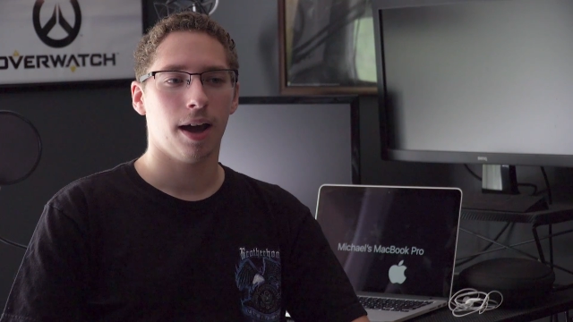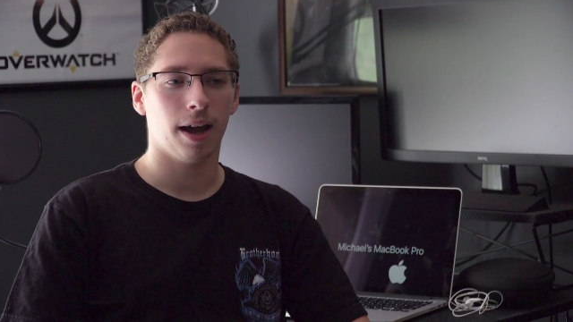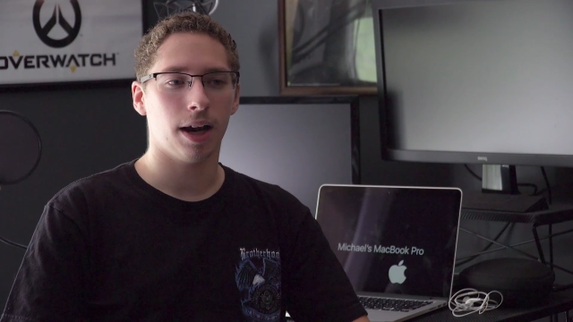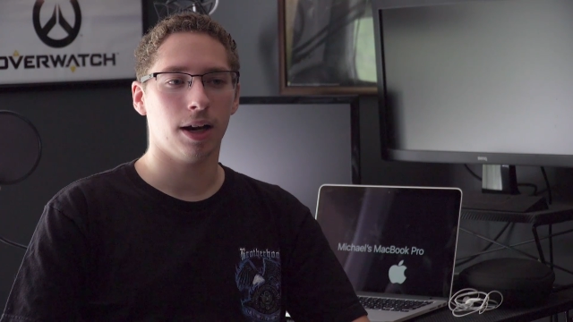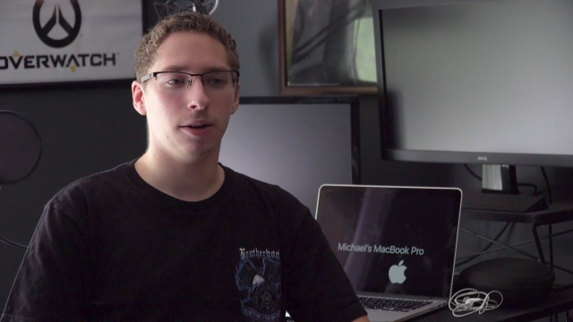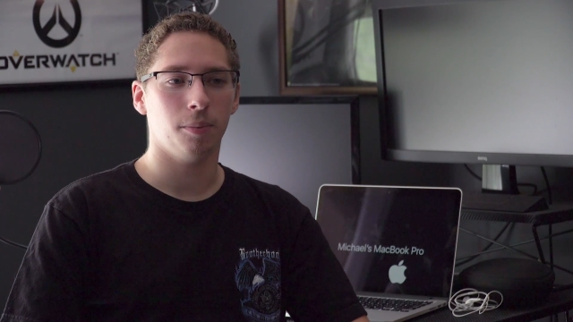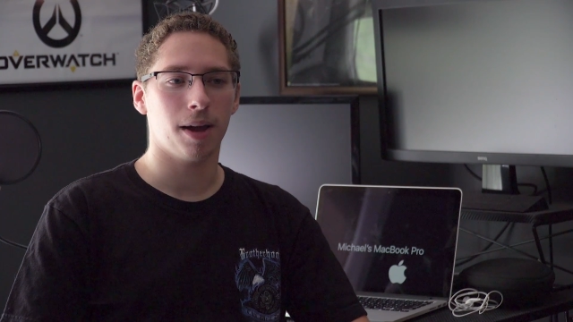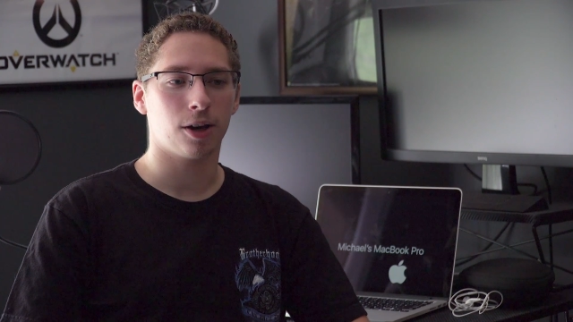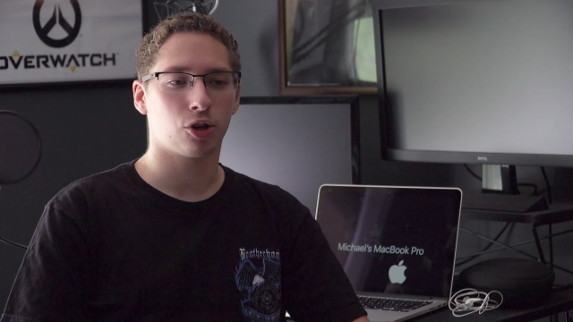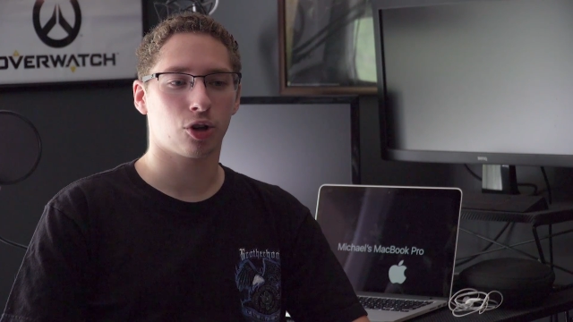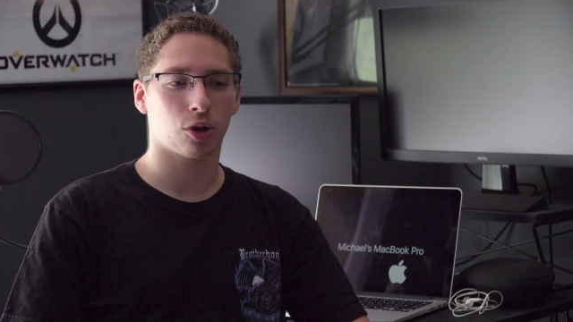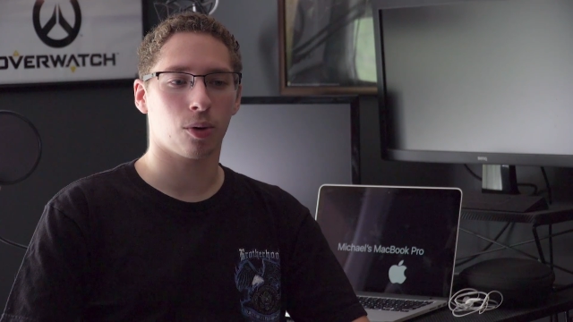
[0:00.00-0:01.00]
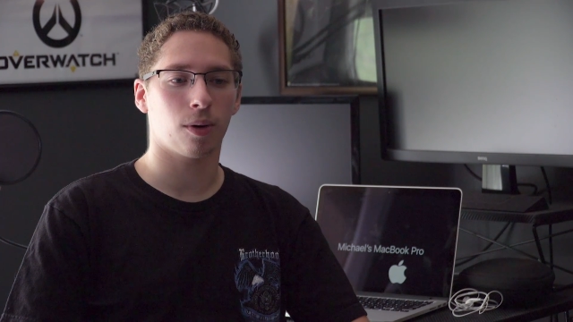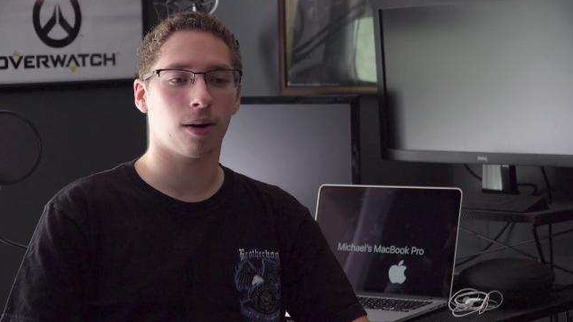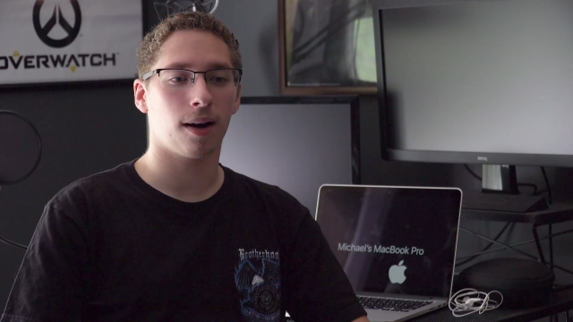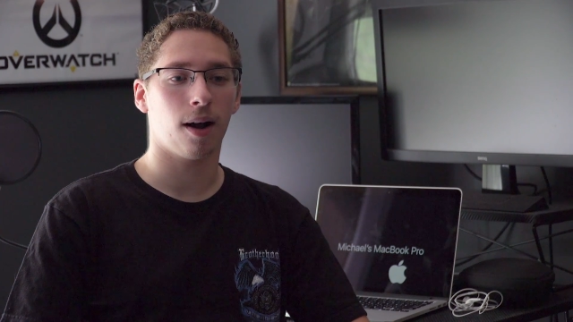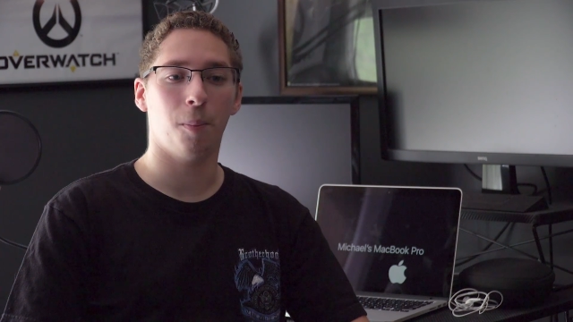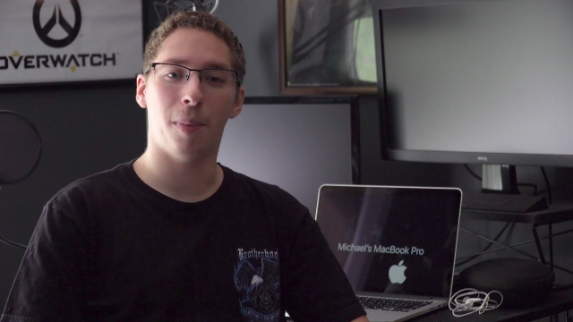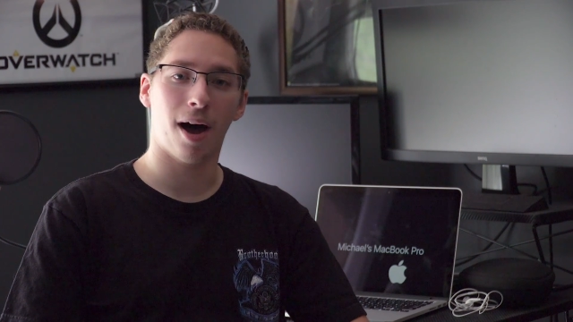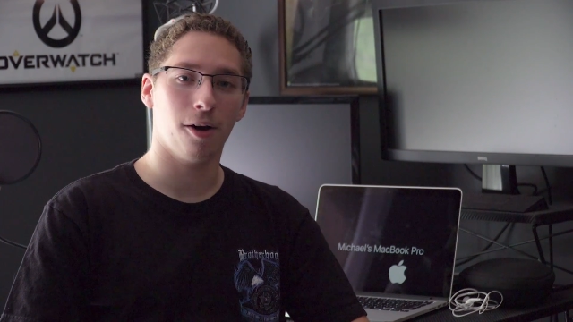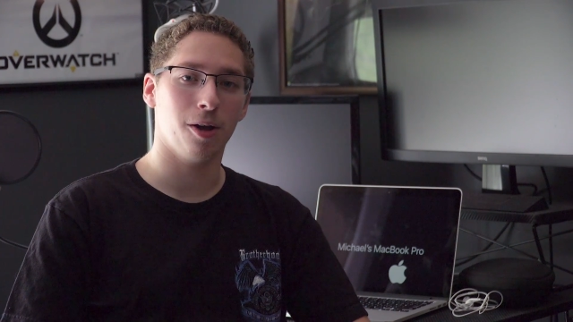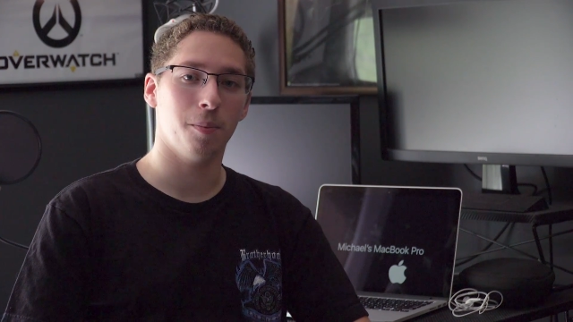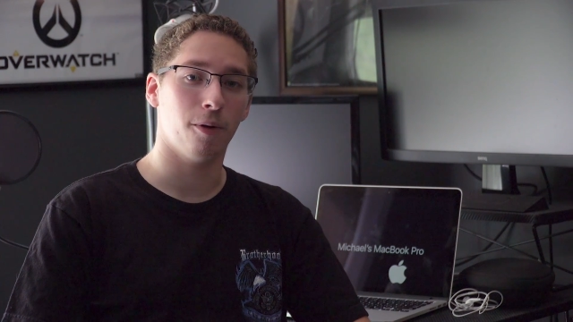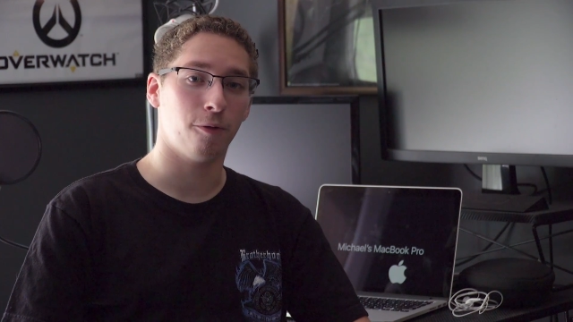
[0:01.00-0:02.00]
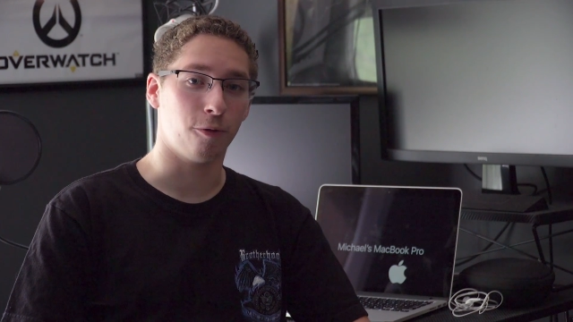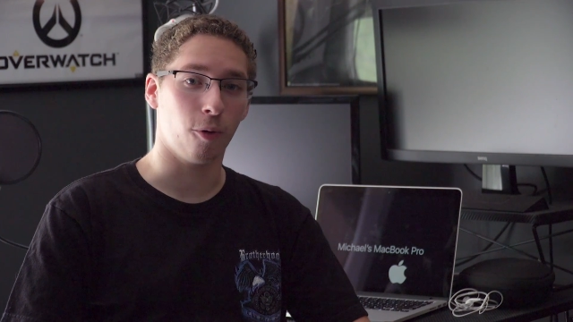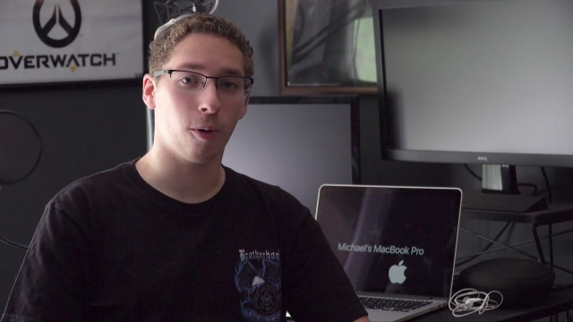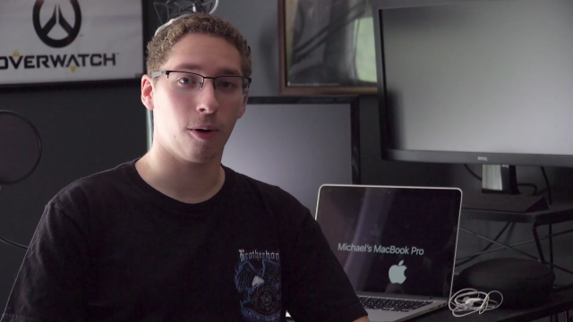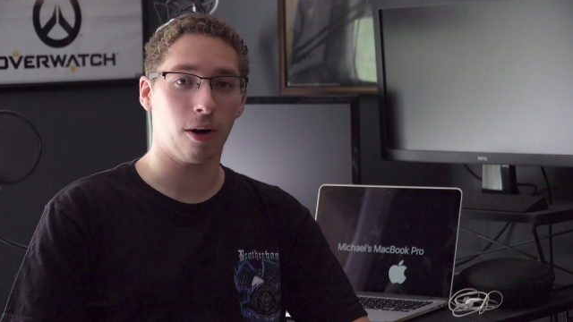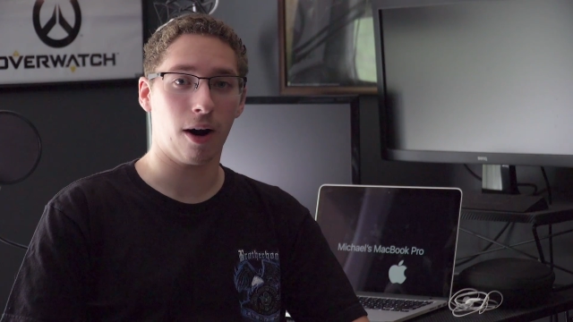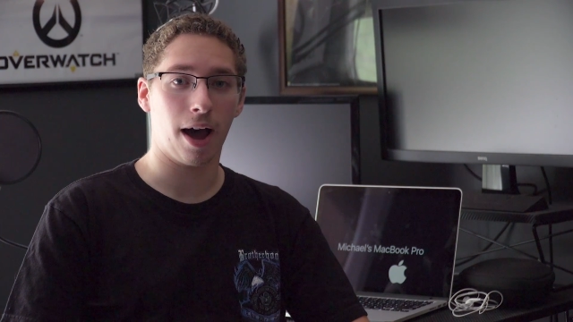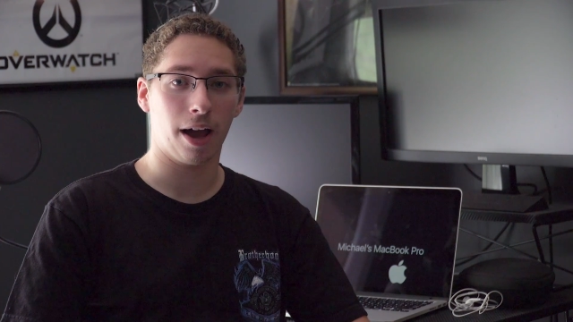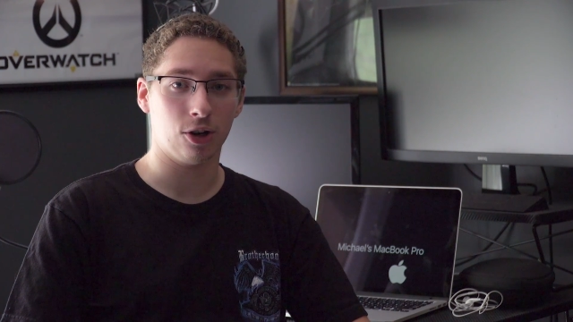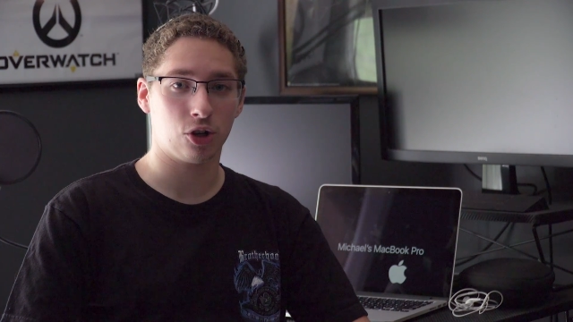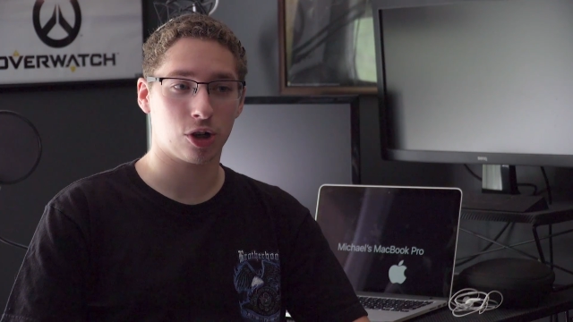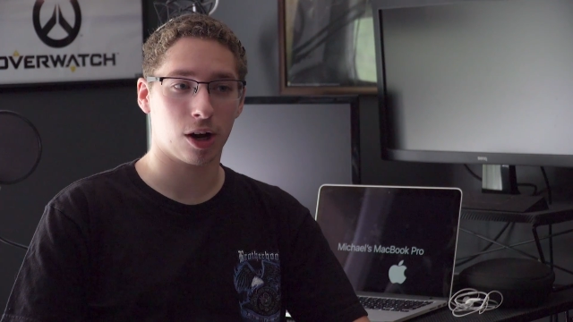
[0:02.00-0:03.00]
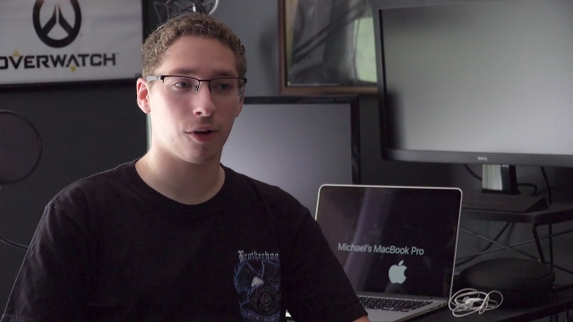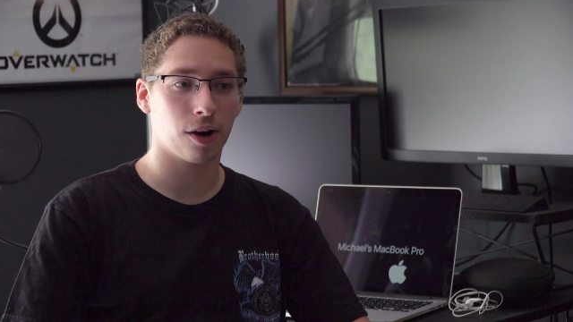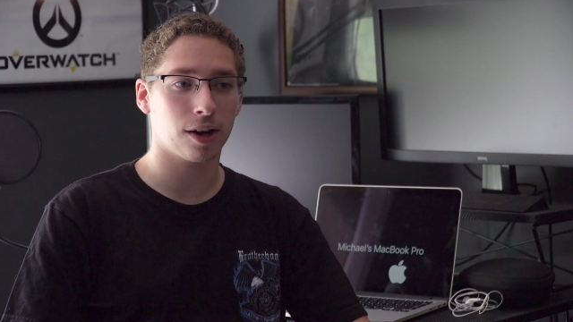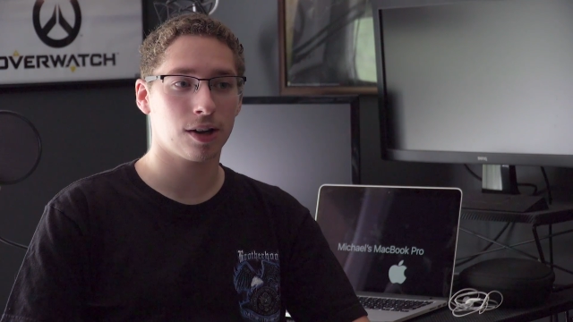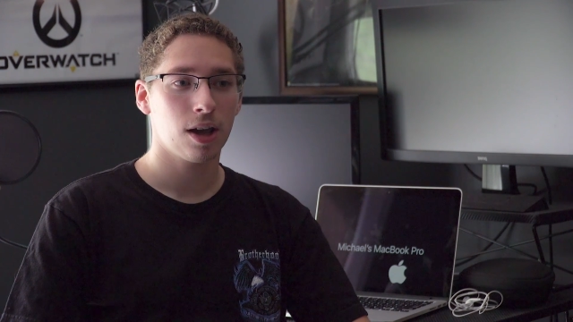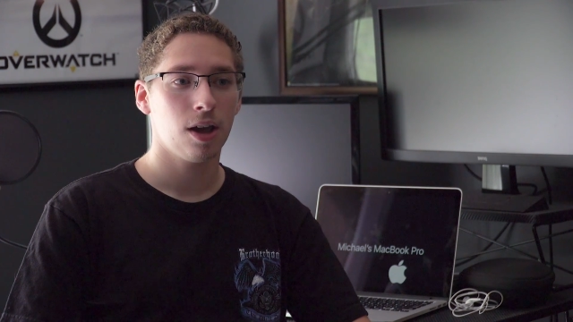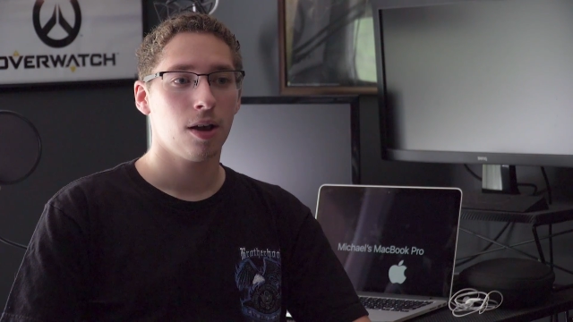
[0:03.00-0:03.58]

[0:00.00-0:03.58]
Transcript: and make sure about it before I share it.